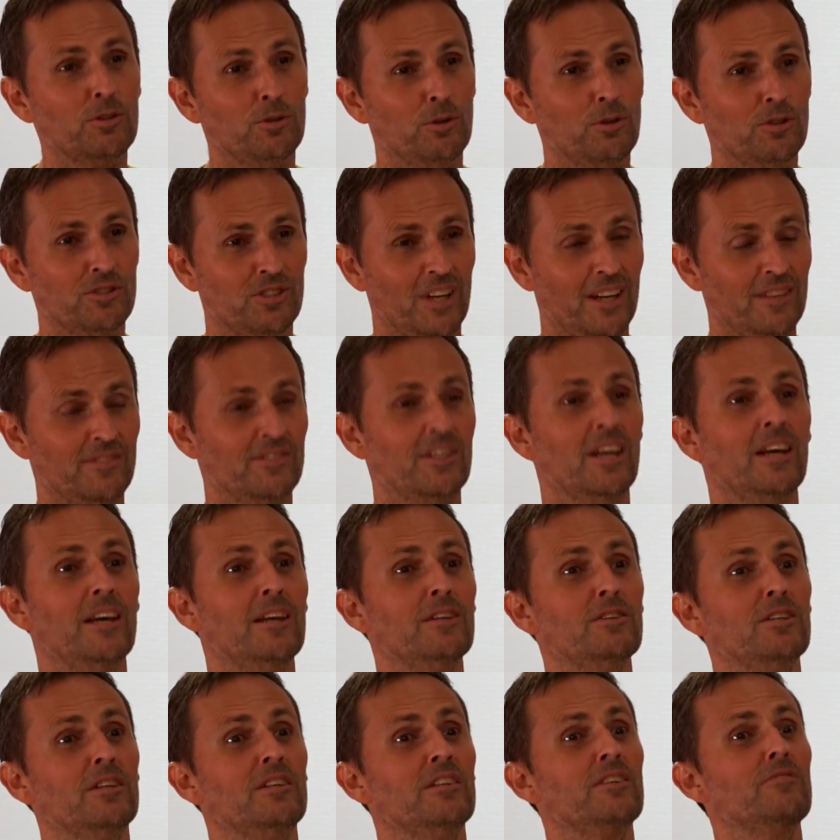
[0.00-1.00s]
cause us
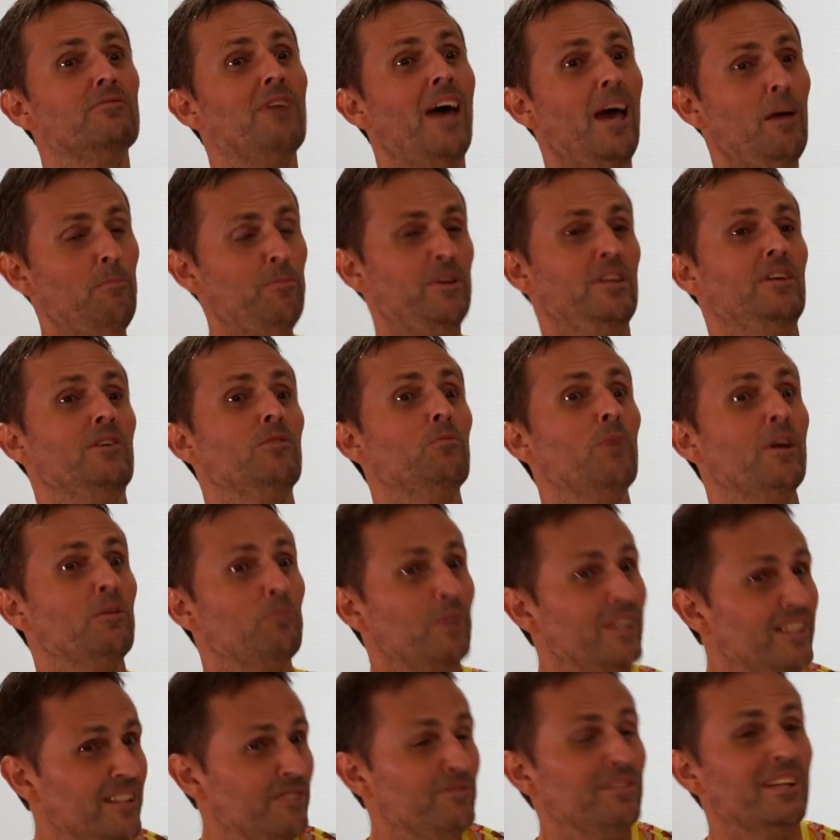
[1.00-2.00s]
to live happier when
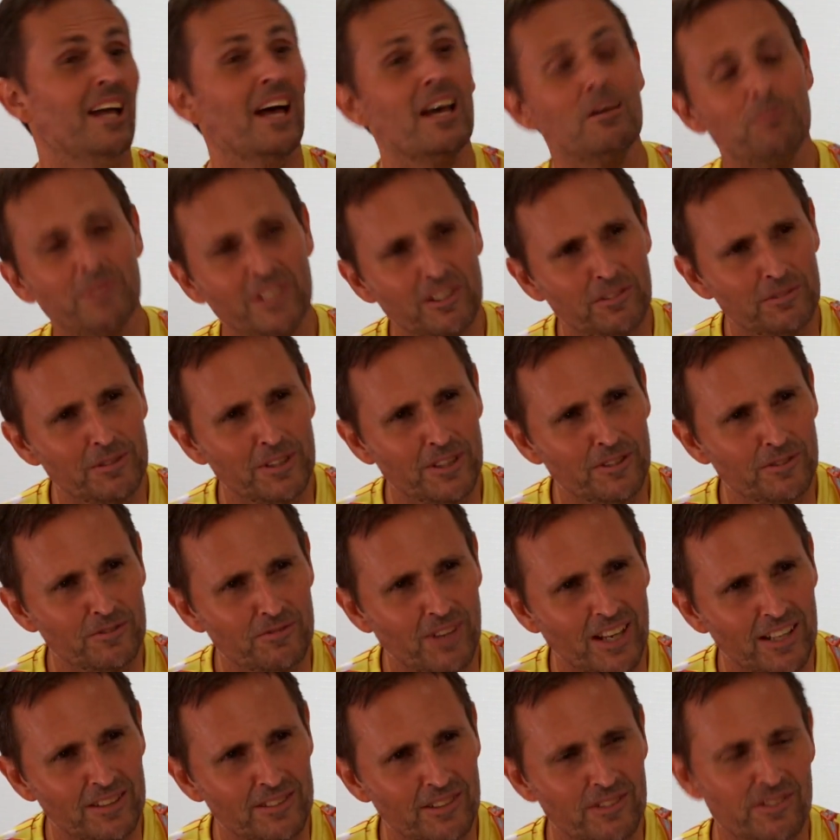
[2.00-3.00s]
we live in harmony with those yes.
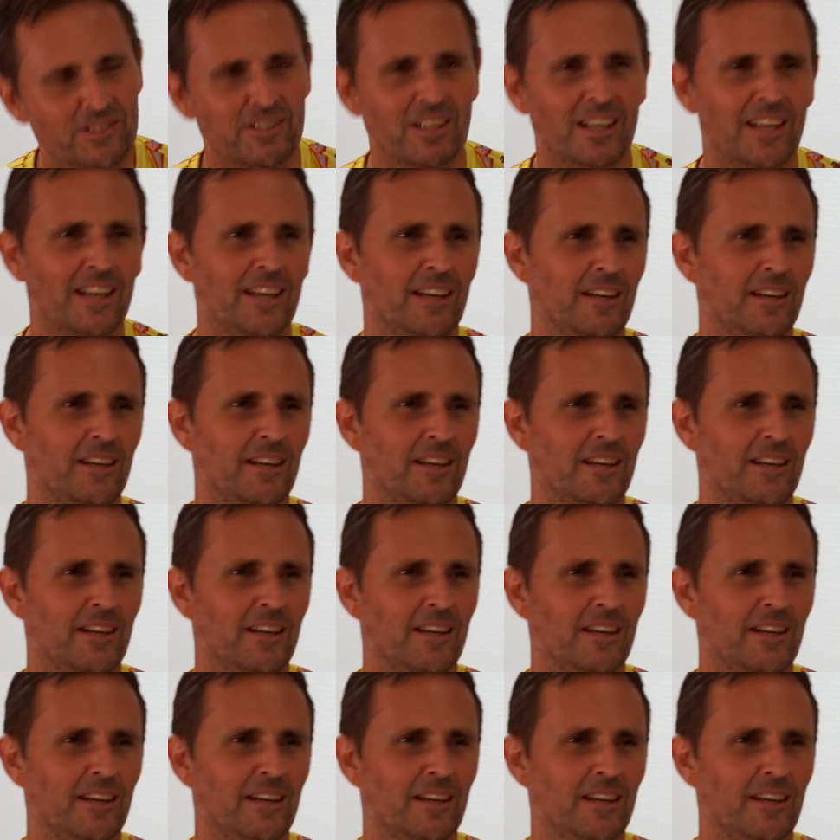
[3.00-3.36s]
values.